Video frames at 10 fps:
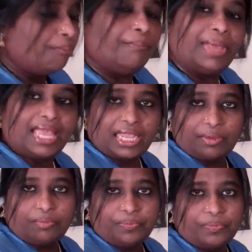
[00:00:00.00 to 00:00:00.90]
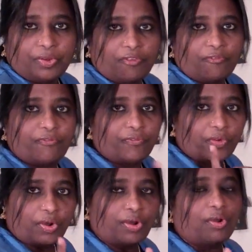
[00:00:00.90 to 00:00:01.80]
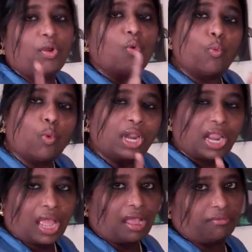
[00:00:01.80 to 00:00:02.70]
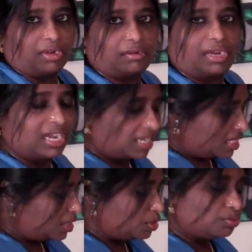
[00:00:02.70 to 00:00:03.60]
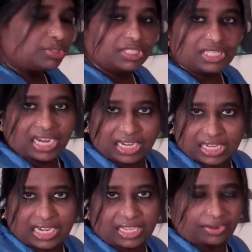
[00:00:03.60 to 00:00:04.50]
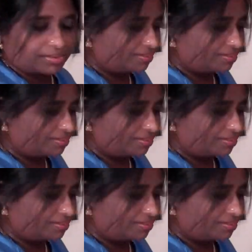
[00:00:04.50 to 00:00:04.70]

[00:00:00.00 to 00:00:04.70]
bake them for 1 hour until the juices run clear.